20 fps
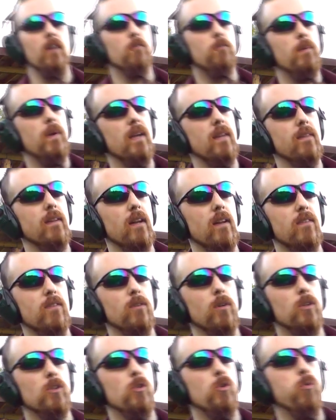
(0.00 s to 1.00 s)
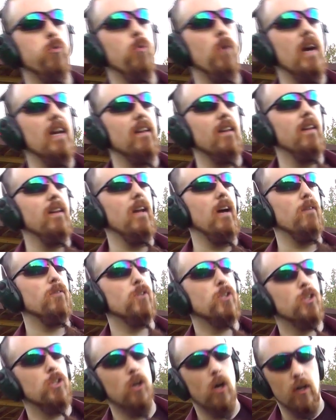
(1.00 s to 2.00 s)
have been that it's not quite enough
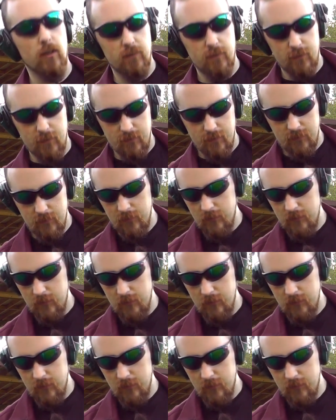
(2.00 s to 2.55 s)
shot.